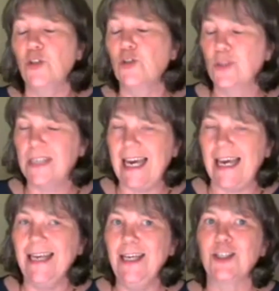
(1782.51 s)

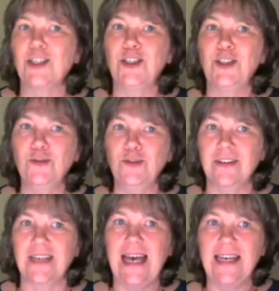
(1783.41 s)
Today, a
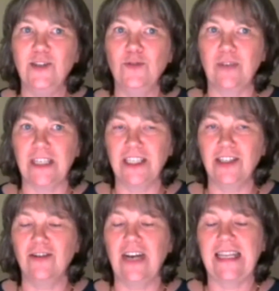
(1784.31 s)
student has to
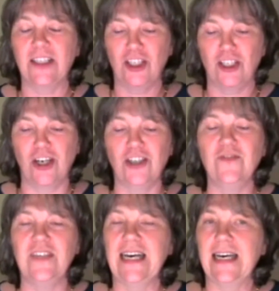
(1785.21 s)
register at the start
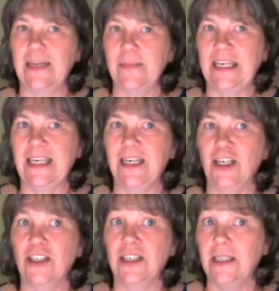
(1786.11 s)
of the academic
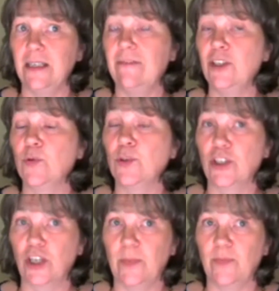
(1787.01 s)
year, the individual
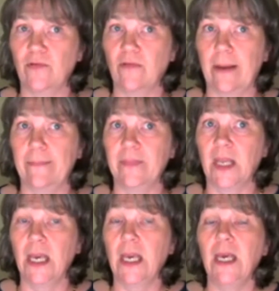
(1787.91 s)
study program.
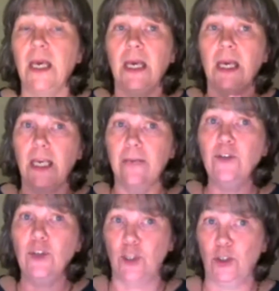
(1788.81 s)
If
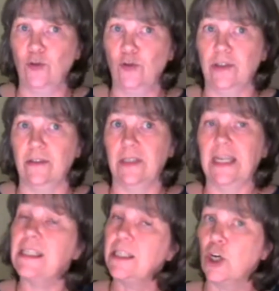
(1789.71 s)
a student,
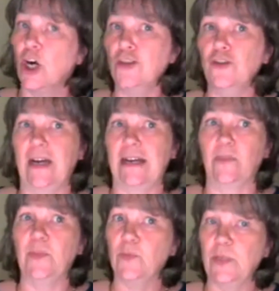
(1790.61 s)
it's a
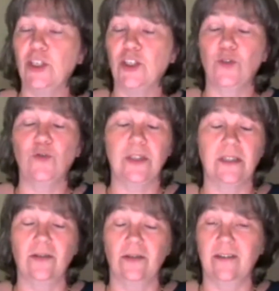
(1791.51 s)
contract between the student
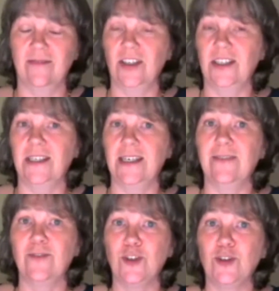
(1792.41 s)
and the university.
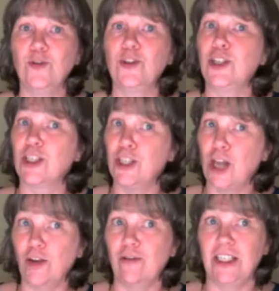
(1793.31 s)
If the student does
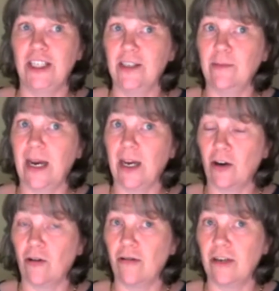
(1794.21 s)
not register my
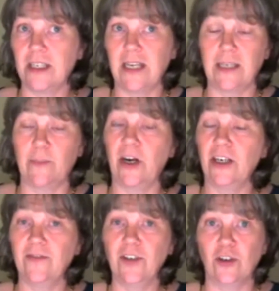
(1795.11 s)
course as
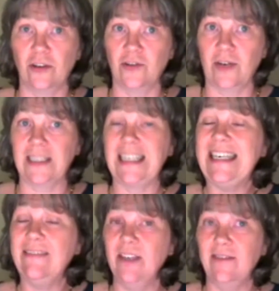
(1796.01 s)
part of the contract,
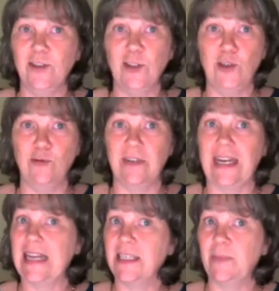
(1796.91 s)
even if the student
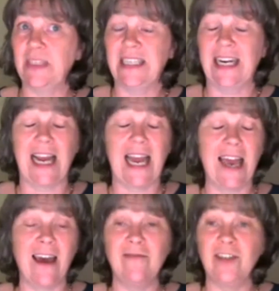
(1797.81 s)
has been there
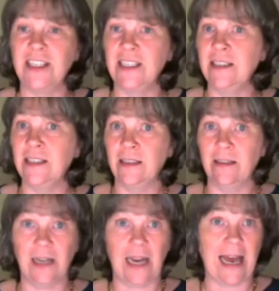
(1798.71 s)
every
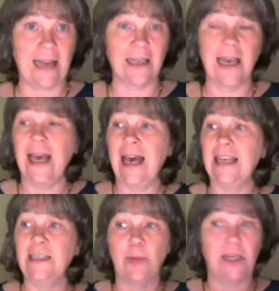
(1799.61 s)
single class,
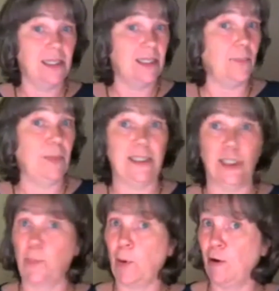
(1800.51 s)
has
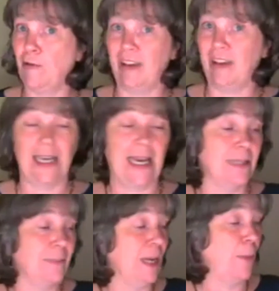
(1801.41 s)
participated perfectly,
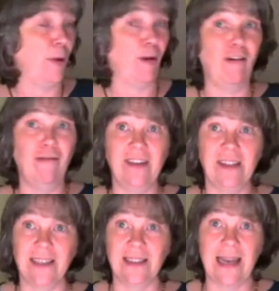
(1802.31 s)
has made a
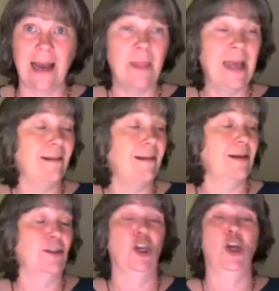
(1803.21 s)
perfect exam, there's